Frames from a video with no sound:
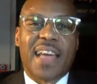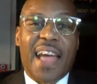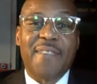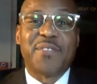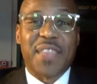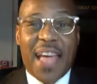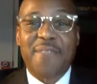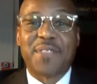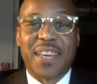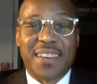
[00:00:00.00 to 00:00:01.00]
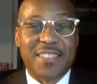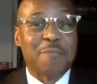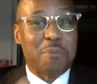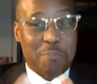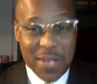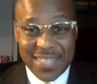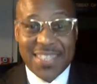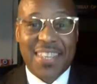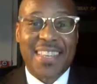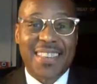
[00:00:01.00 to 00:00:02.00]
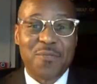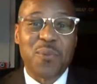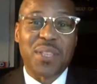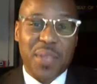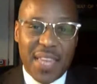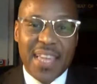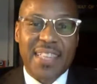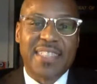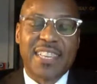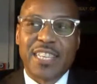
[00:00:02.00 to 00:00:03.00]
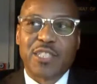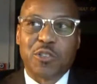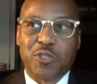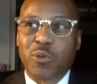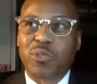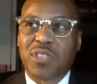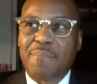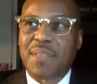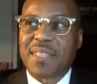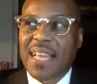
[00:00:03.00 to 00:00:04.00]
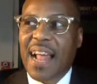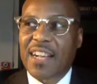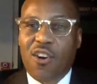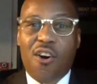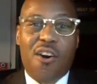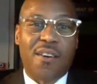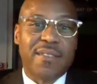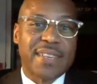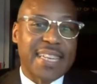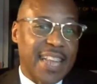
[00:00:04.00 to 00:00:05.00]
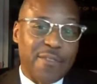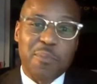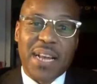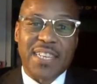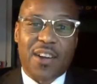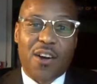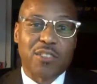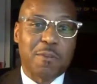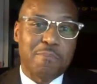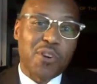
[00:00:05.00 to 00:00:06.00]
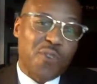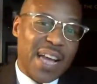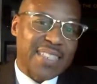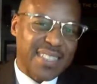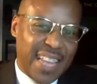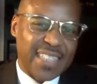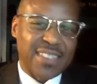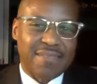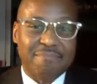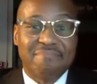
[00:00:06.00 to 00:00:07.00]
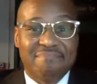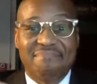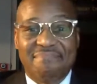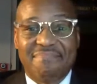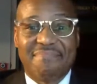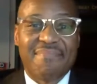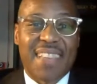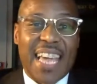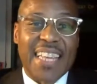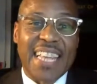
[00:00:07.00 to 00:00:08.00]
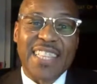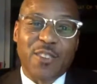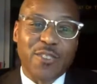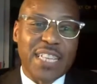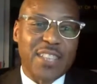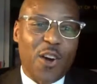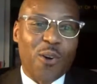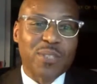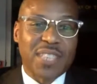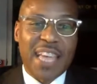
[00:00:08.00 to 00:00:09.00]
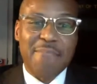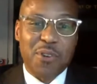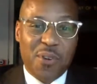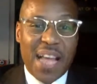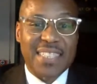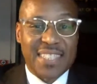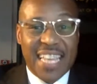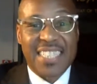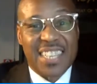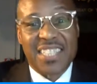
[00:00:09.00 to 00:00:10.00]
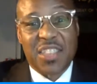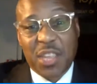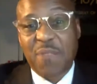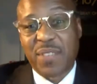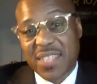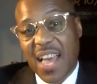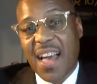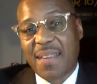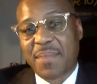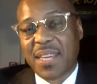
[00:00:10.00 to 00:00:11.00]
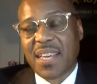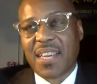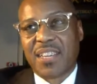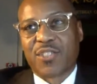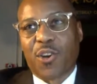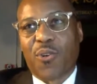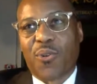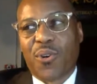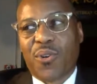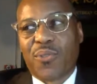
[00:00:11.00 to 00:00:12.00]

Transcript: have the propensity within to do something that I call, and everybody calls, procrastination. And they know there's an old saying, procrastination is the thief of time. So